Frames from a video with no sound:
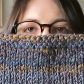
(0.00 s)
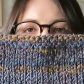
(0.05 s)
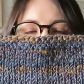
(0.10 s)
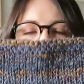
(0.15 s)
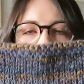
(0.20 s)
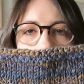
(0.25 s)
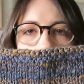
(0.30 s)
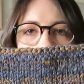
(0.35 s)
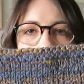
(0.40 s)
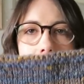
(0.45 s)

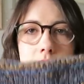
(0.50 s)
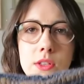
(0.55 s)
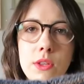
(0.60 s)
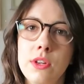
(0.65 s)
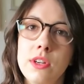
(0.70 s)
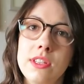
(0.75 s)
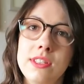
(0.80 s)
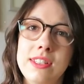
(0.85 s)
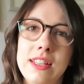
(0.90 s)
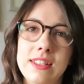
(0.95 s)
wider so
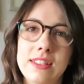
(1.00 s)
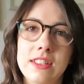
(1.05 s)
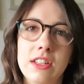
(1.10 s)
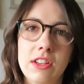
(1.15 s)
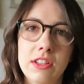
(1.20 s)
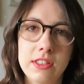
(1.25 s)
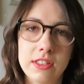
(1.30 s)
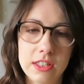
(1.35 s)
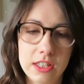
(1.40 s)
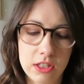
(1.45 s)
that it sits
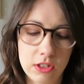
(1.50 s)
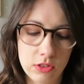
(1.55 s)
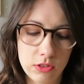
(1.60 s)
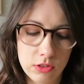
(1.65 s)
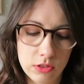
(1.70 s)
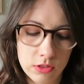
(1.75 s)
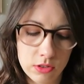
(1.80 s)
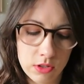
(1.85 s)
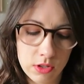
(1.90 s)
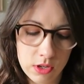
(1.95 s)
nicely
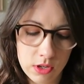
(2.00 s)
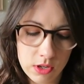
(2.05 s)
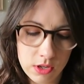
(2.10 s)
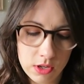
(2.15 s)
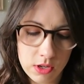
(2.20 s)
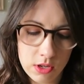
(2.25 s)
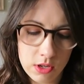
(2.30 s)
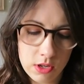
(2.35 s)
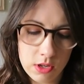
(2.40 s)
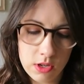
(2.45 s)
on
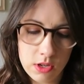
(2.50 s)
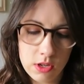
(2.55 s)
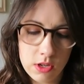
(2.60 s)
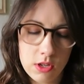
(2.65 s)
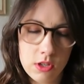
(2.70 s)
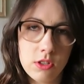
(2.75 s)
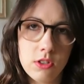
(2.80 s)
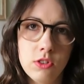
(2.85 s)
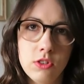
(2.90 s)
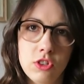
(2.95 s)

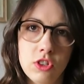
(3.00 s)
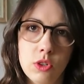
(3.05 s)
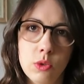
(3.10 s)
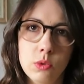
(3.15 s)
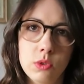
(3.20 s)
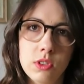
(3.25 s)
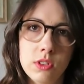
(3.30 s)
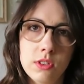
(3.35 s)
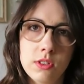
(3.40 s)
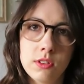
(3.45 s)
your
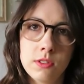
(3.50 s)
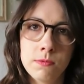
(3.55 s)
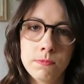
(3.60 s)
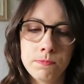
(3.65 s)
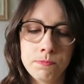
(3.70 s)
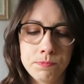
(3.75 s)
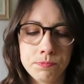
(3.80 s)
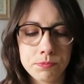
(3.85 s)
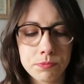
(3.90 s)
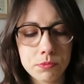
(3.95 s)
shoulders.
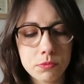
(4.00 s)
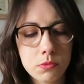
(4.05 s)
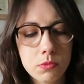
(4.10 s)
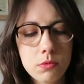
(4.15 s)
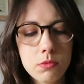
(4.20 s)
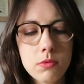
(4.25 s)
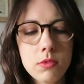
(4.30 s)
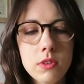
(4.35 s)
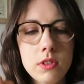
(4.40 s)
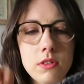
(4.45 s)

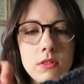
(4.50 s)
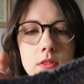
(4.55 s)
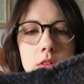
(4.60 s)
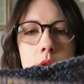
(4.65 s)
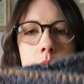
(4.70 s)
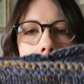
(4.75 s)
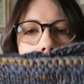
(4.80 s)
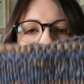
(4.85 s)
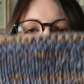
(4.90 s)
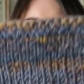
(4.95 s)

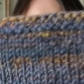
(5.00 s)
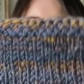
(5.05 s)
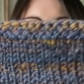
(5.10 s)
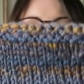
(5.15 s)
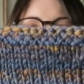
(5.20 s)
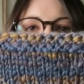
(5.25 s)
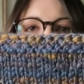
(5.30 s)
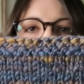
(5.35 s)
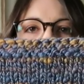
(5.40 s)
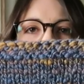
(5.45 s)
Whereas I
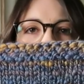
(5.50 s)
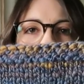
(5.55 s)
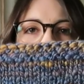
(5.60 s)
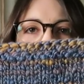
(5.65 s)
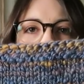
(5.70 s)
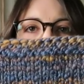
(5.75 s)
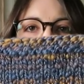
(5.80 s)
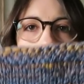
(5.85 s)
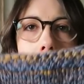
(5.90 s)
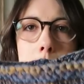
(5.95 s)
think mine
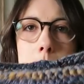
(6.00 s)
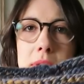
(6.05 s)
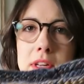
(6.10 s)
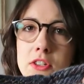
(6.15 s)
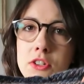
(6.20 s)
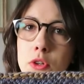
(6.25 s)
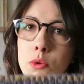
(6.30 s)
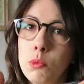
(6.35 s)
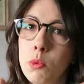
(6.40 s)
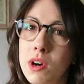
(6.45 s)
is a
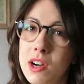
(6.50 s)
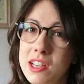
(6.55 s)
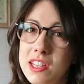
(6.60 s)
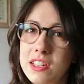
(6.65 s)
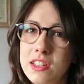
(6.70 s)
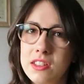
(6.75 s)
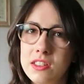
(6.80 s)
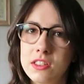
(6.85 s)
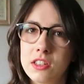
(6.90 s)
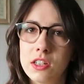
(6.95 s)
bit too
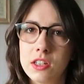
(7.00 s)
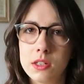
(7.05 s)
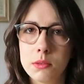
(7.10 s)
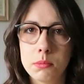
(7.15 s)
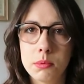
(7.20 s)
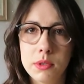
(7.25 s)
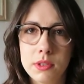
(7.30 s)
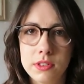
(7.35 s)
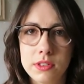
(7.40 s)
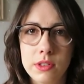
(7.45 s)
wide at the
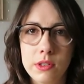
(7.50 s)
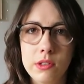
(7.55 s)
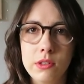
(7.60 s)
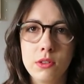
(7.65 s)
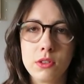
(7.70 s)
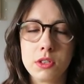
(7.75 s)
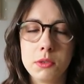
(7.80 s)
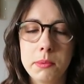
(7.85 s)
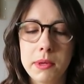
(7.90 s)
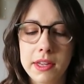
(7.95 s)
top, so it
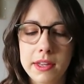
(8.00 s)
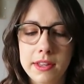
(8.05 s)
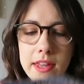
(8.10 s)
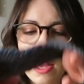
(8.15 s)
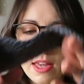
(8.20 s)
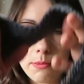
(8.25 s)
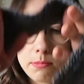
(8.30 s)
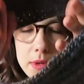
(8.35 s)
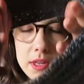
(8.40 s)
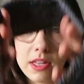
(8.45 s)
looks a bit
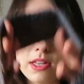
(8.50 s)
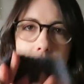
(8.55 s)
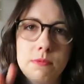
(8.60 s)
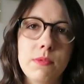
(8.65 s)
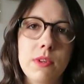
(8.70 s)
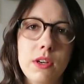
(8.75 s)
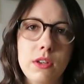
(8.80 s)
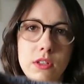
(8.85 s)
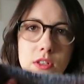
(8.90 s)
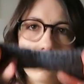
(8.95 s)
gapy.
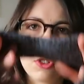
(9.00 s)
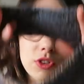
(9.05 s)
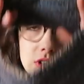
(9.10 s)
I'm going